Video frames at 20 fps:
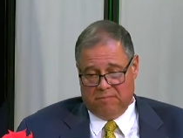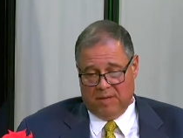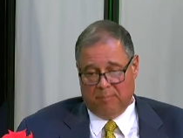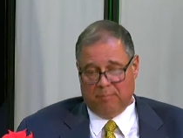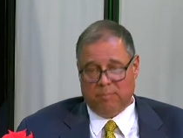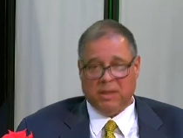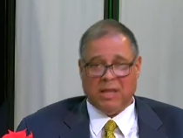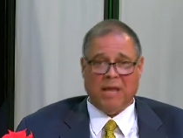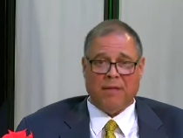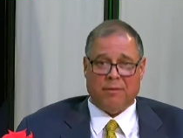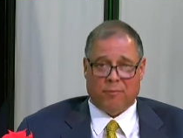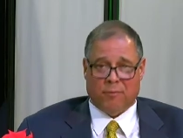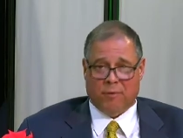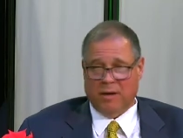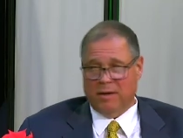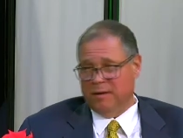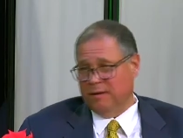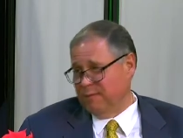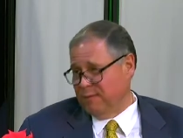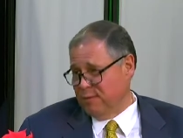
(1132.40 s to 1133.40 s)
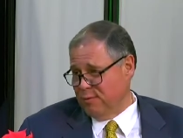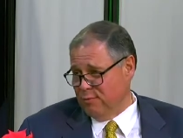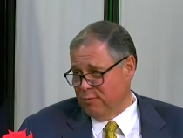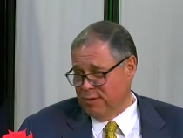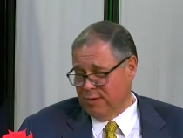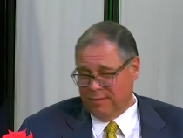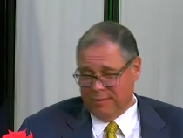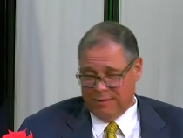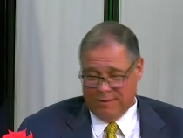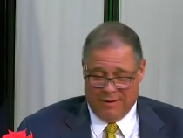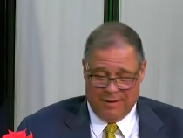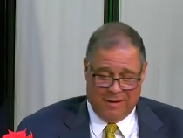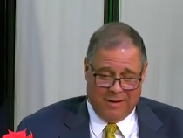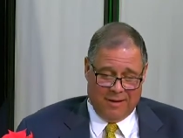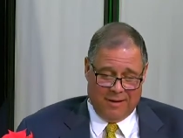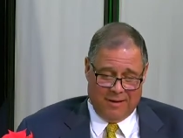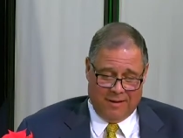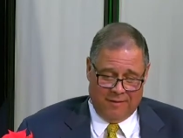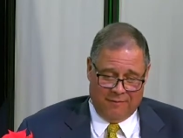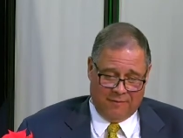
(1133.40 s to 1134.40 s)
a plethora, if you will,
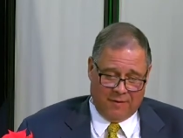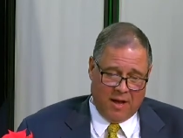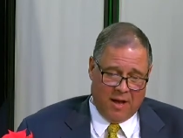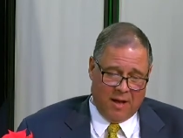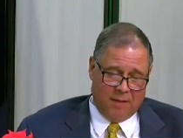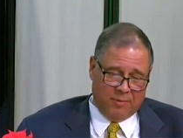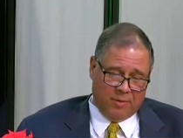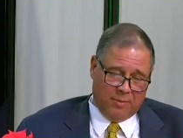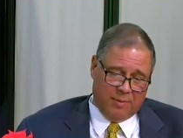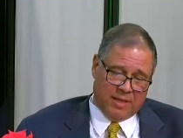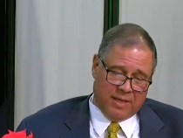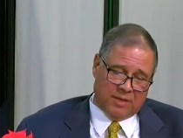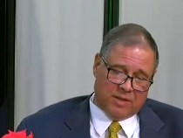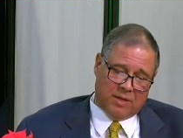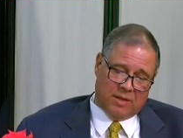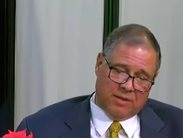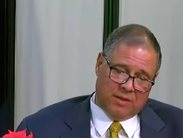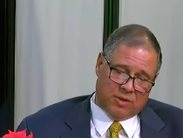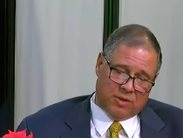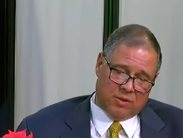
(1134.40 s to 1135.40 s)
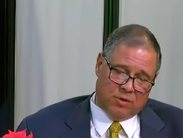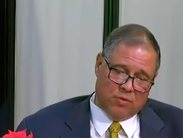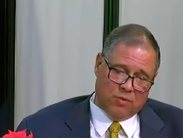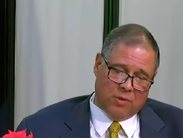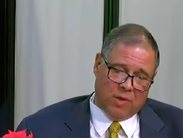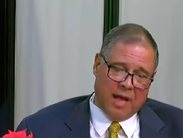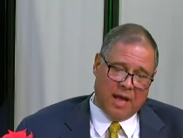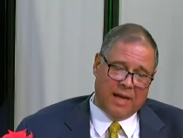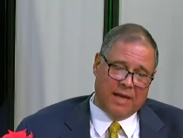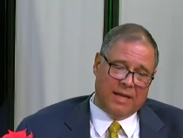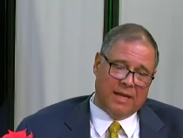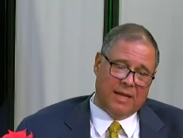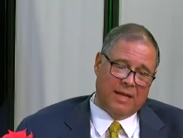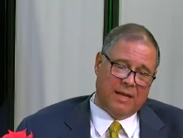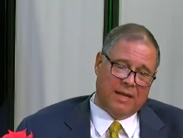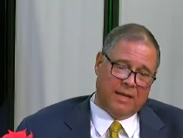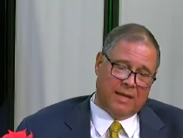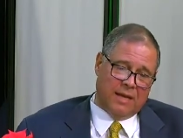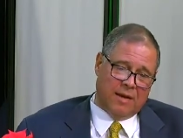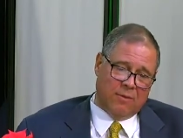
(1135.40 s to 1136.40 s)
of compliments on this new
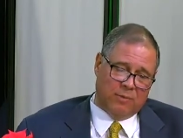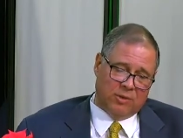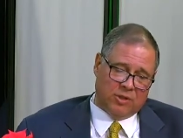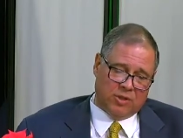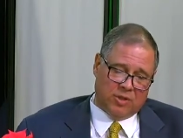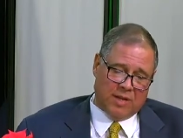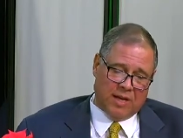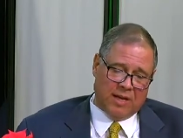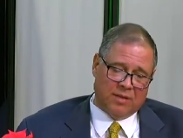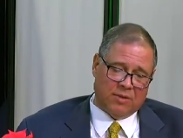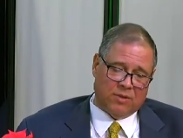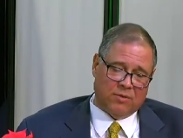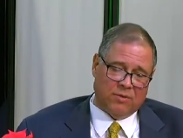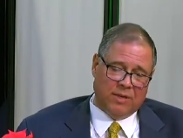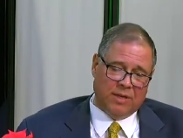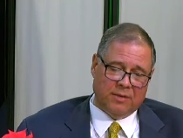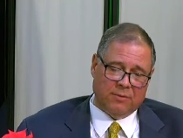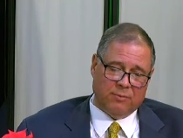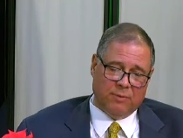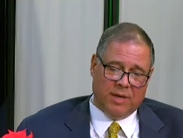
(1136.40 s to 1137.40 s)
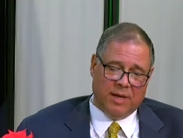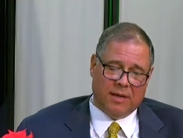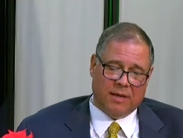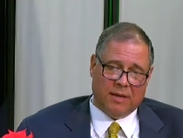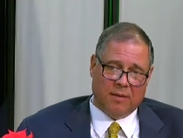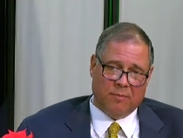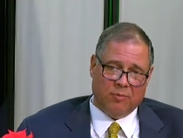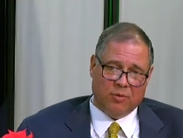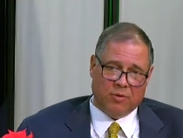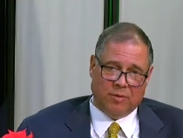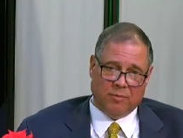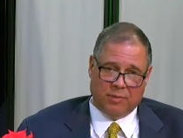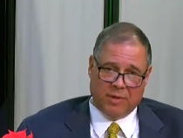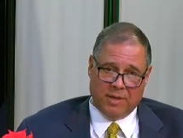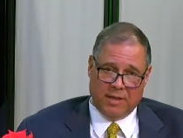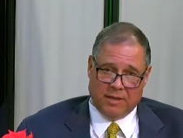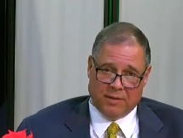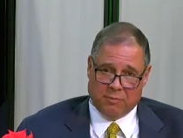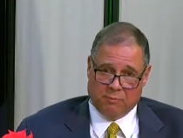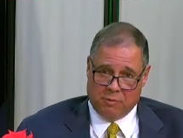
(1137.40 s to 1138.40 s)
lighting and how much nicer it is. We got a couple
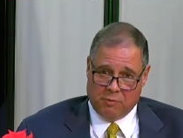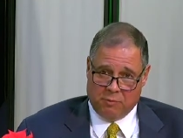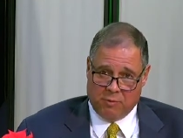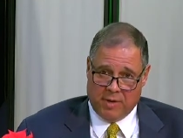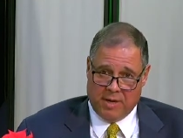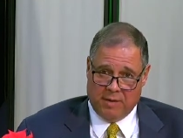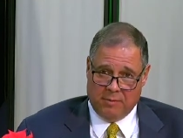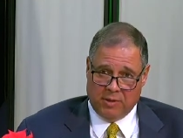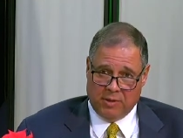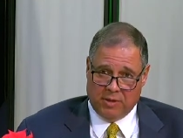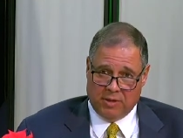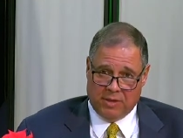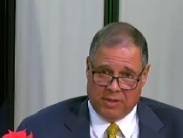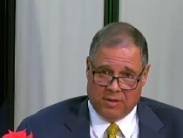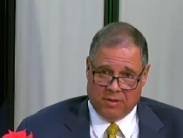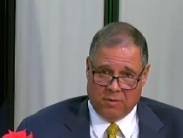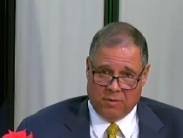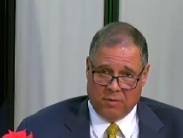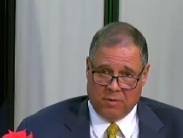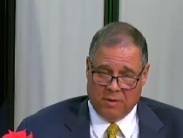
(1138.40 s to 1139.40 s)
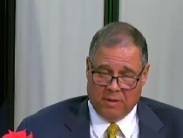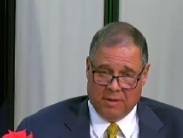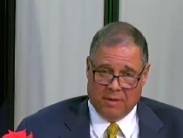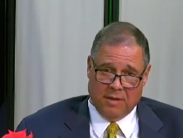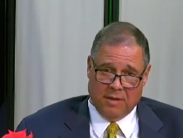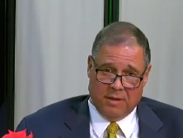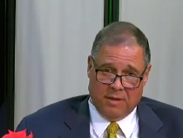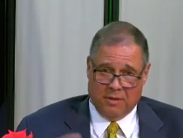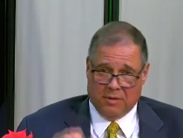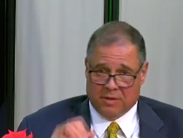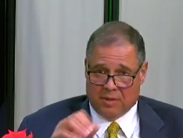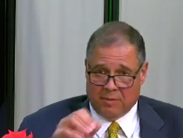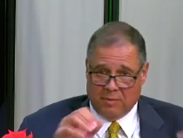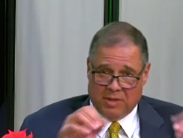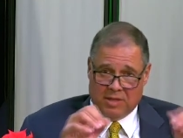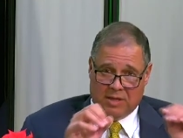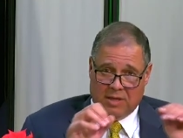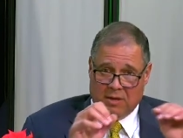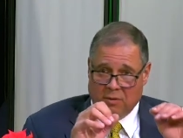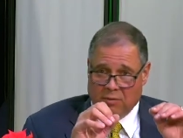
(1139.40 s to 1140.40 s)
complaints and we were able to deal. You know,
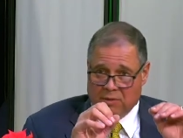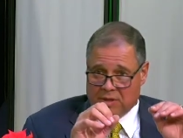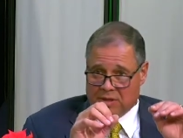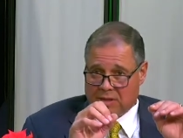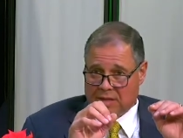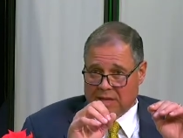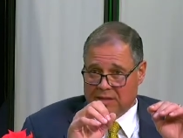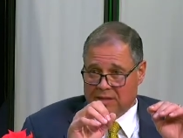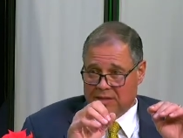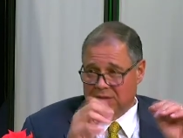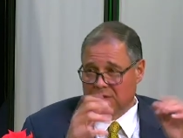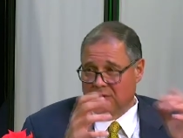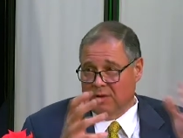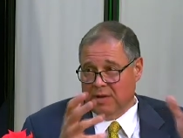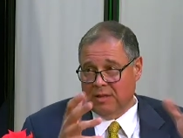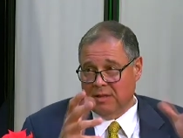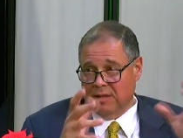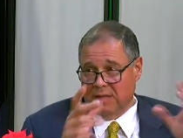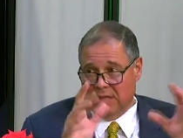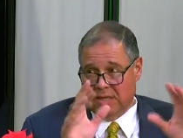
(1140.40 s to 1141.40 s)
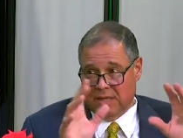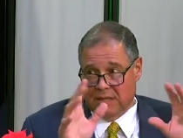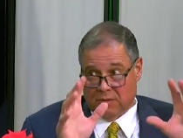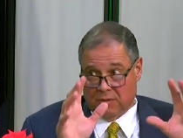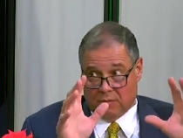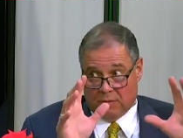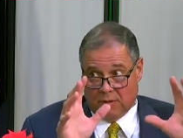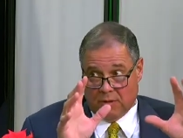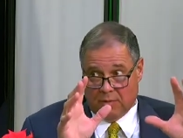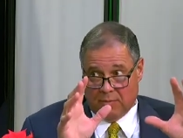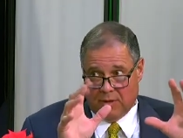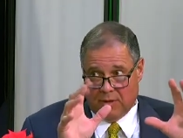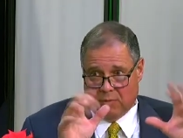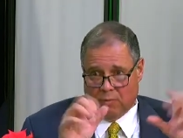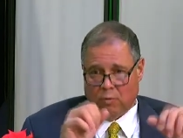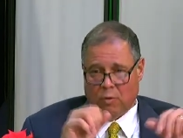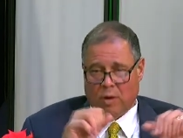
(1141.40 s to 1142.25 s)
somebody said, oh, this light's, you know, LEDs are a little bit